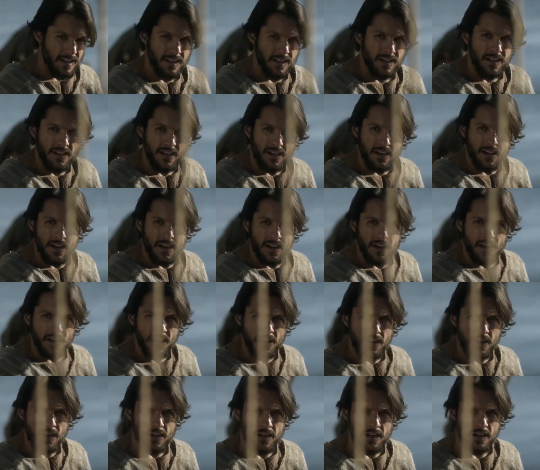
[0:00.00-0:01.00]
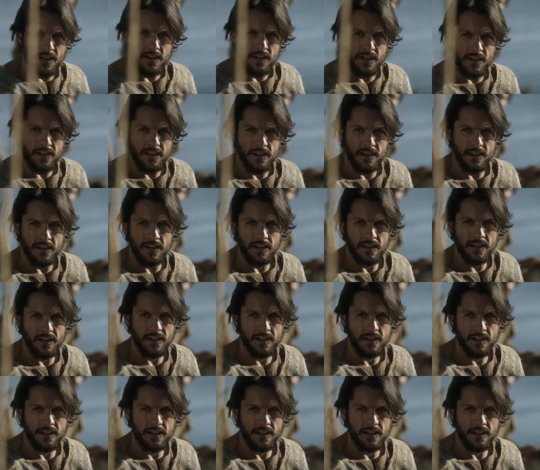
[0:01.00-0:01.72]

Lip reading: No one is speaking in this clip.